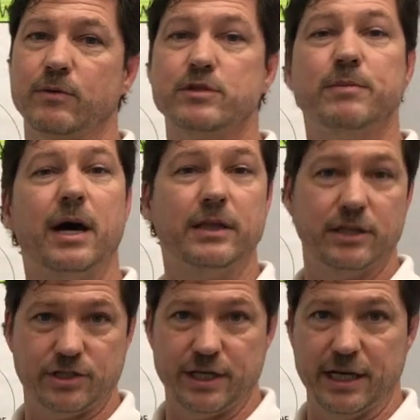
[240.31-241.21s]
we respond
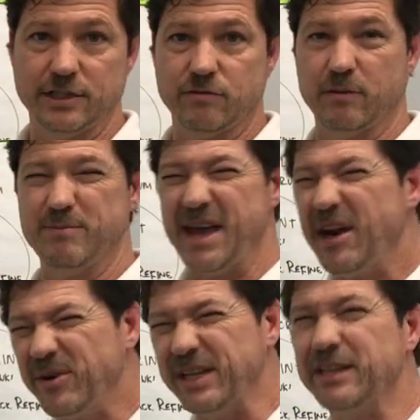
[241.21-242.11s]
to change over
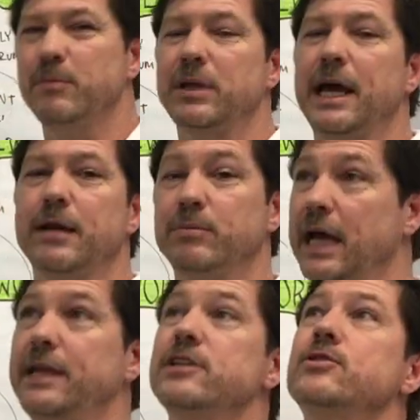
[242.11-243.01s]
marrying the plan.
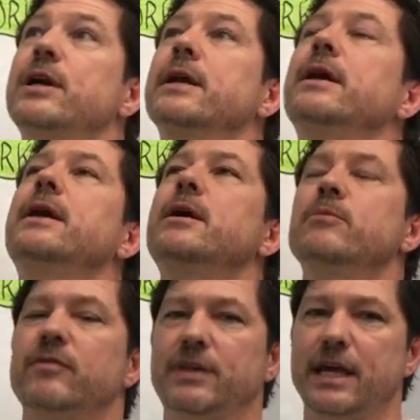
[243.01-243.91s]
Planning's great.
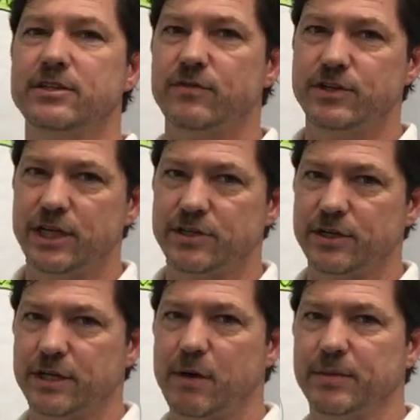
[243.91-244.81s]
But if things ever change at
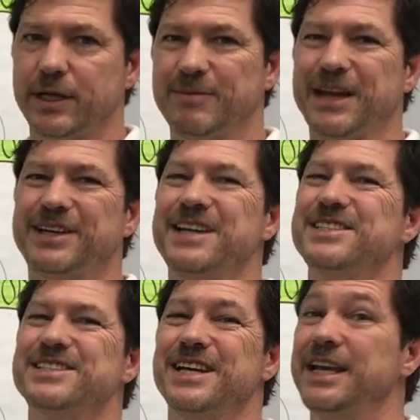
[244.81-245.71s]
your company, Mike
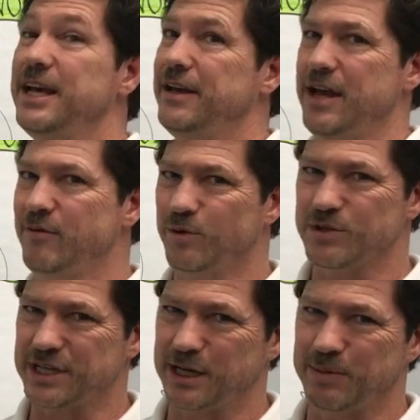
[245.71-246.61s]
Tyson said,
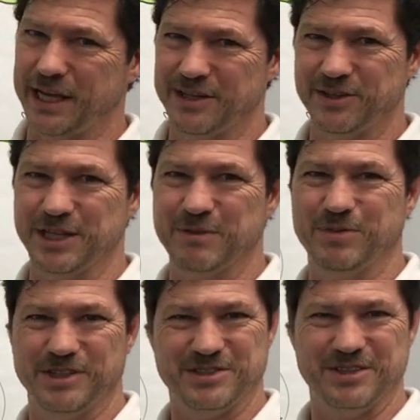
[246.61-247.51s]
everyone's got a plan until they
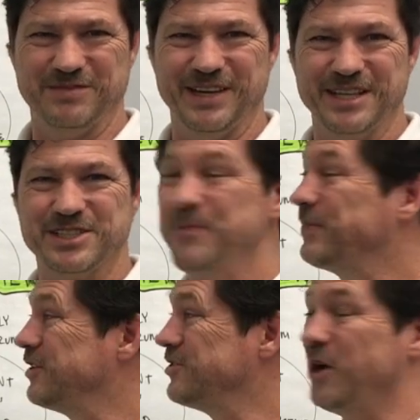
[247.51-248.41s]
get punched in the face.
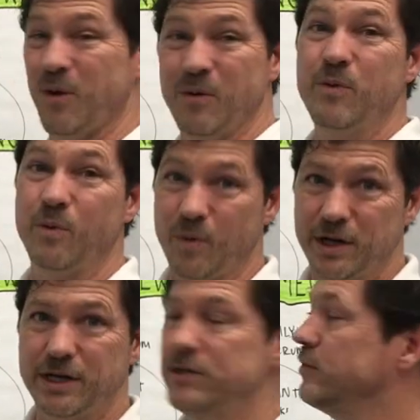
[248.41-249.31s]
So we're
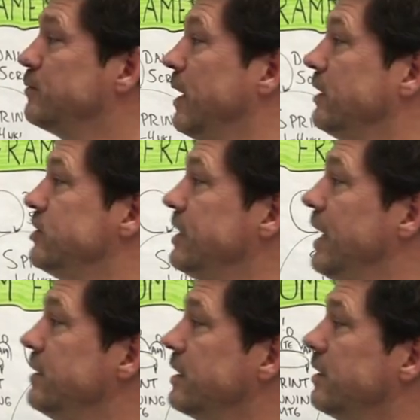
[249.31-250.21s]
going to respond to
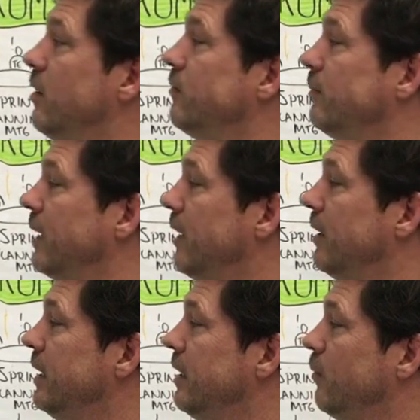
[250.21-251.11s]
change and go from
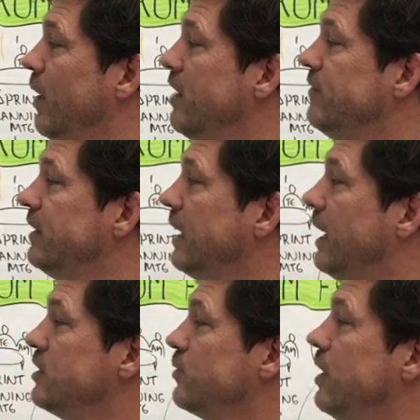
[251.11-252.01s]
there, wavy
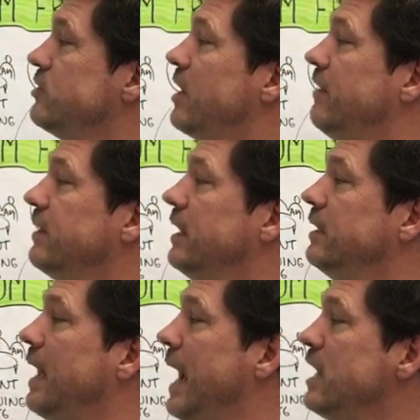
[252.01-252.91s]
lines. We also have, again,
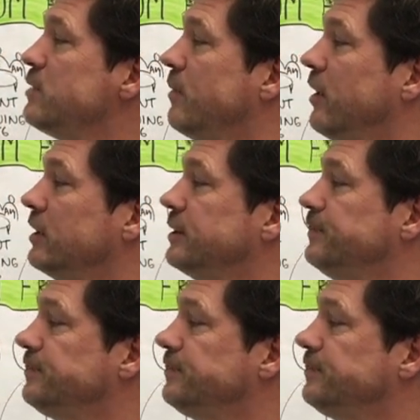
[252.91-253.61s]
the hash marks.